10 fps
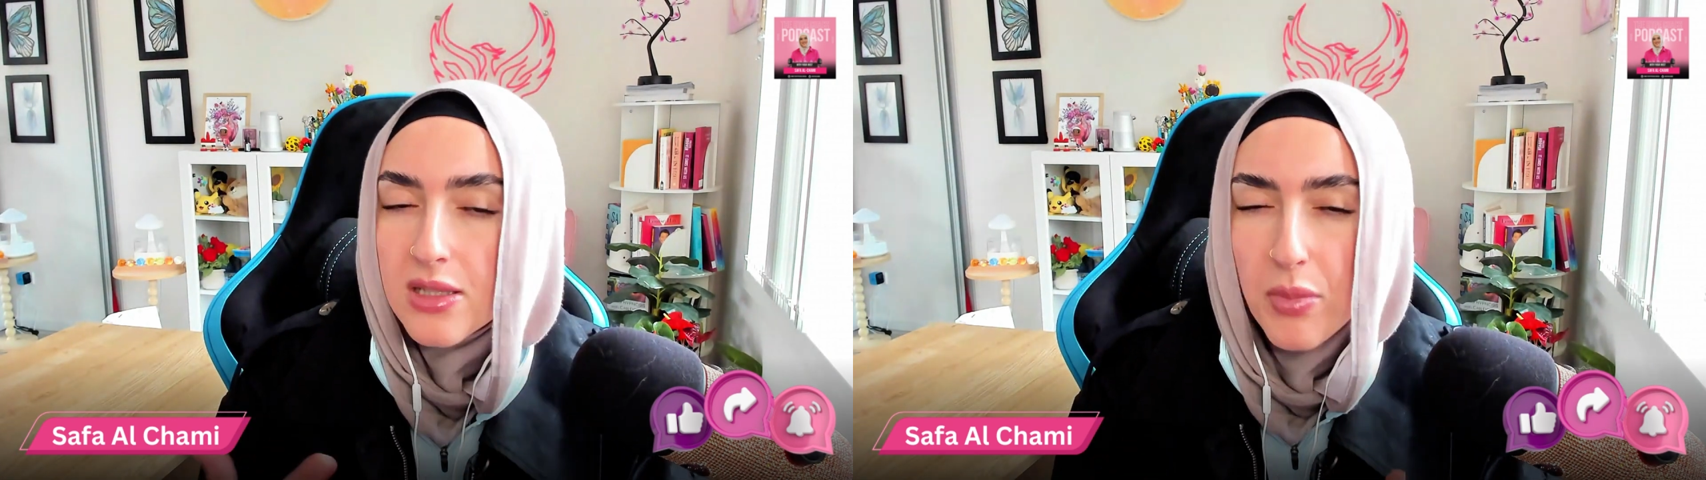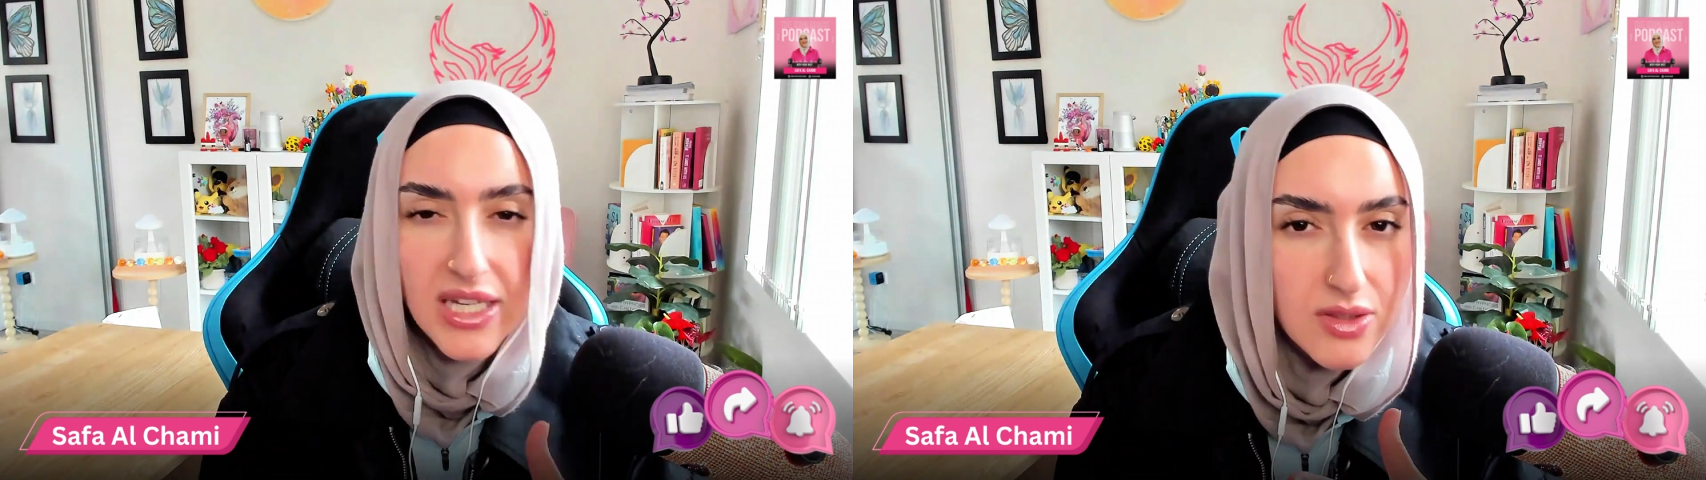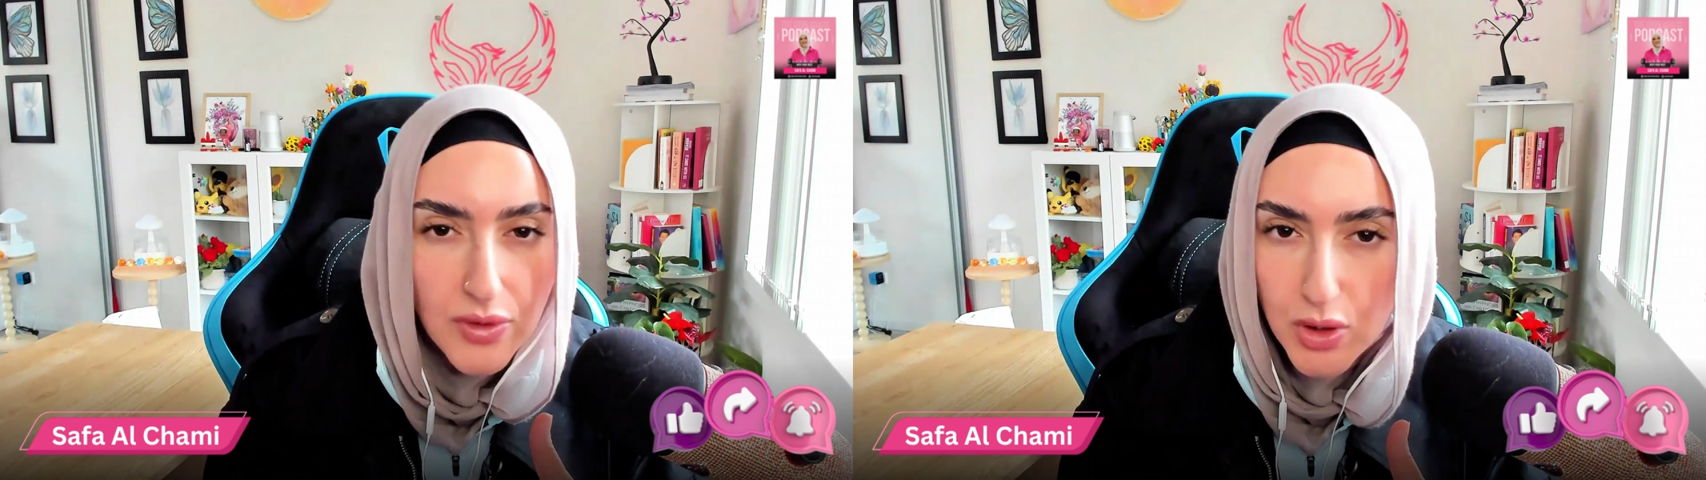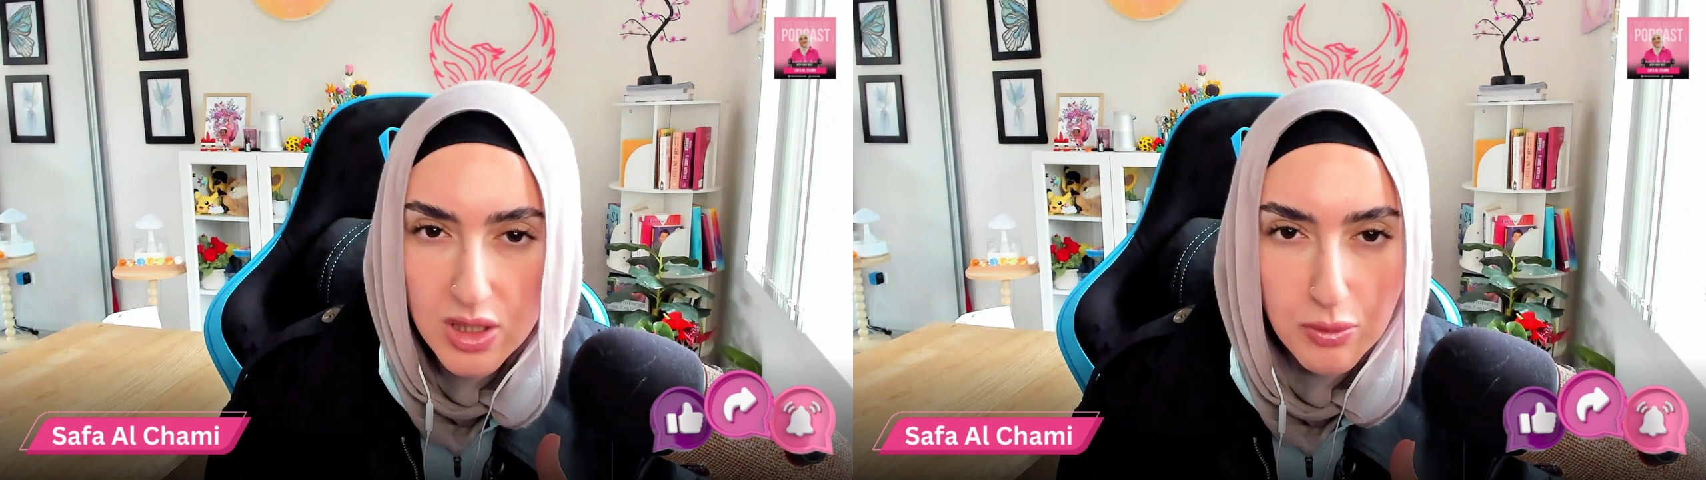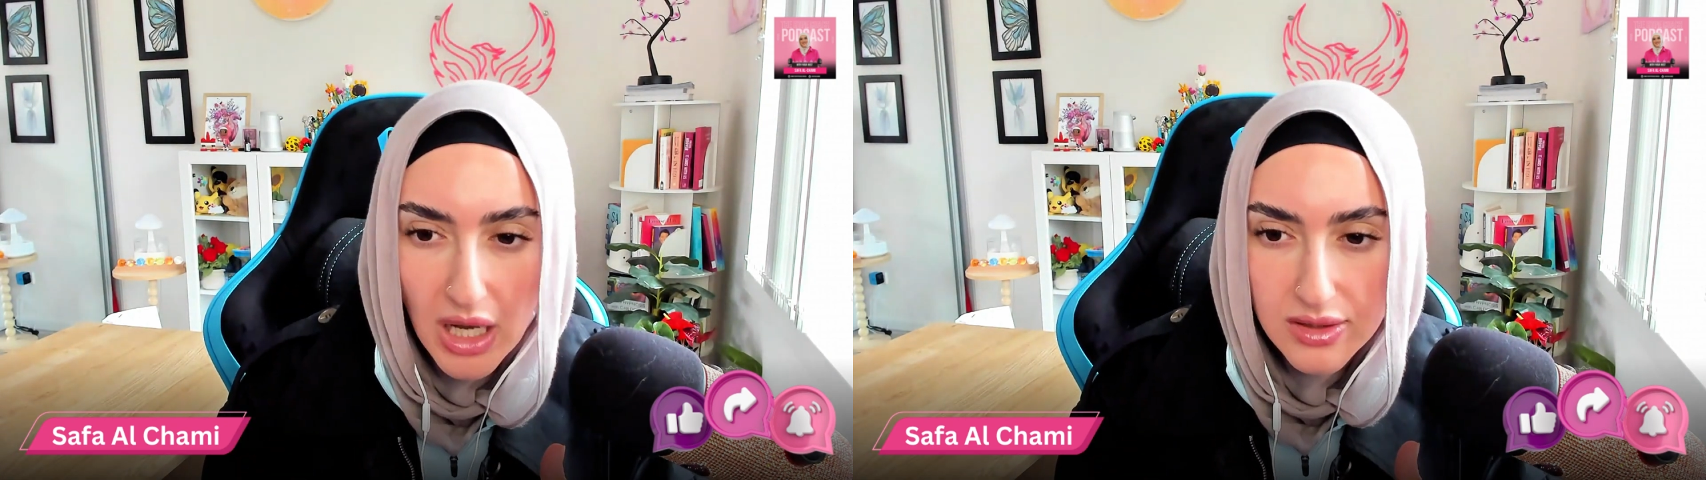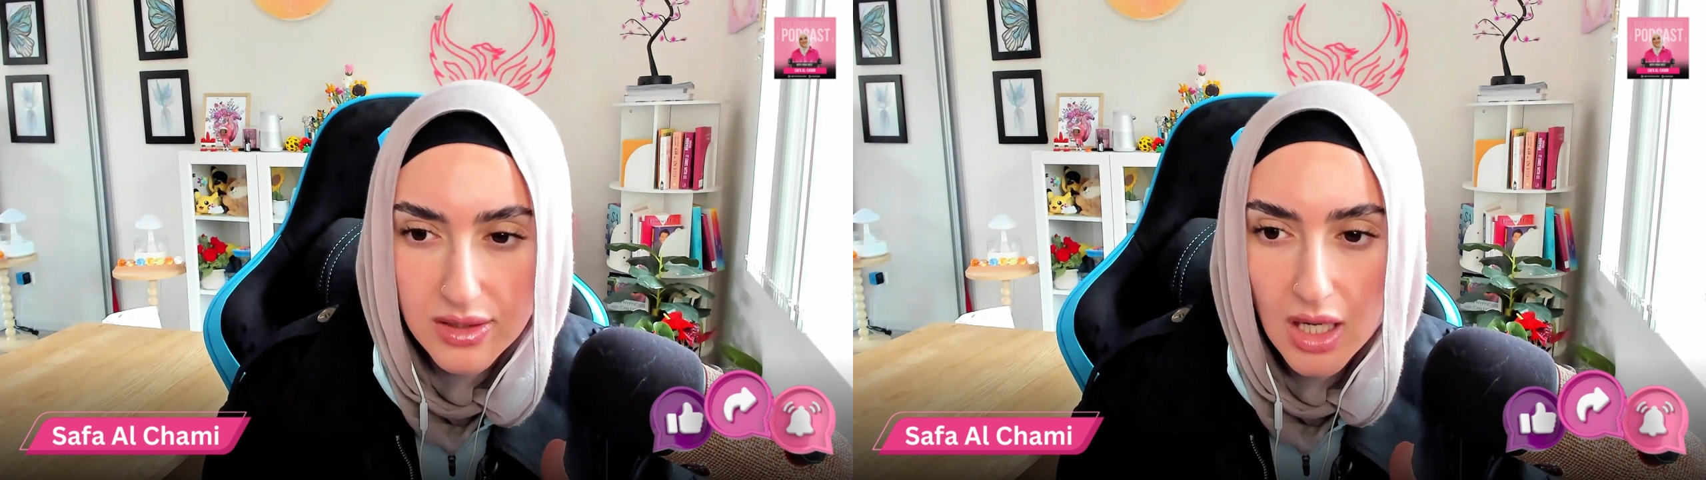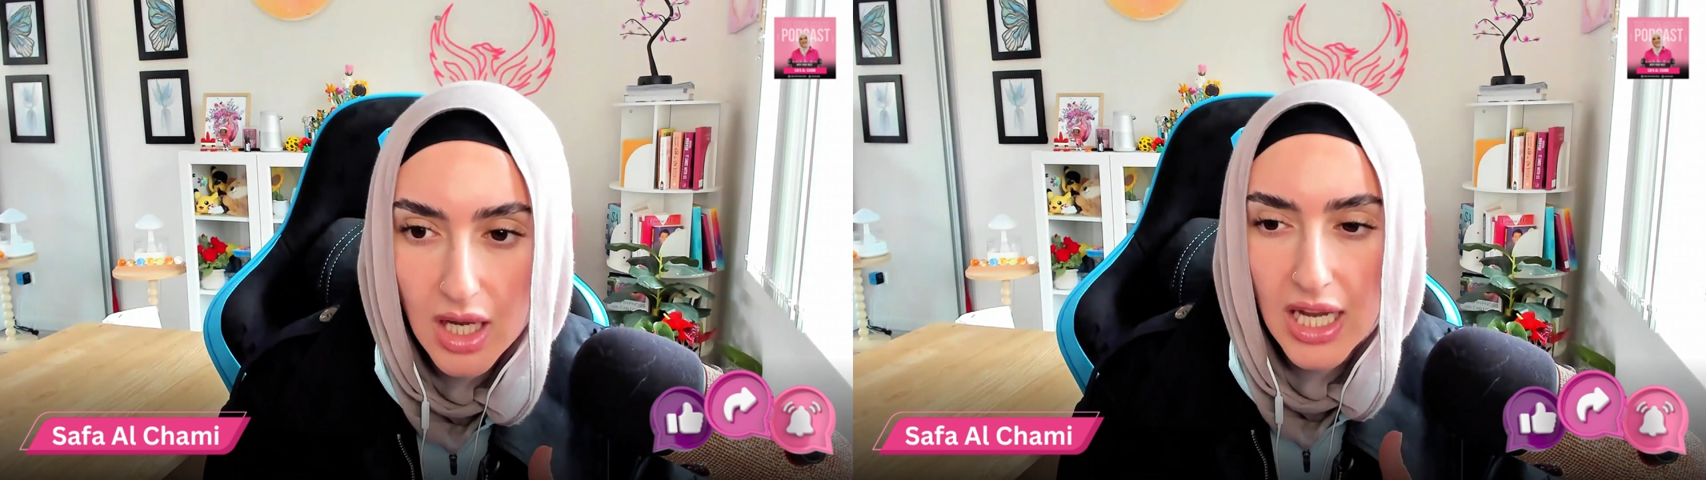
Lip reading: space for your spouse.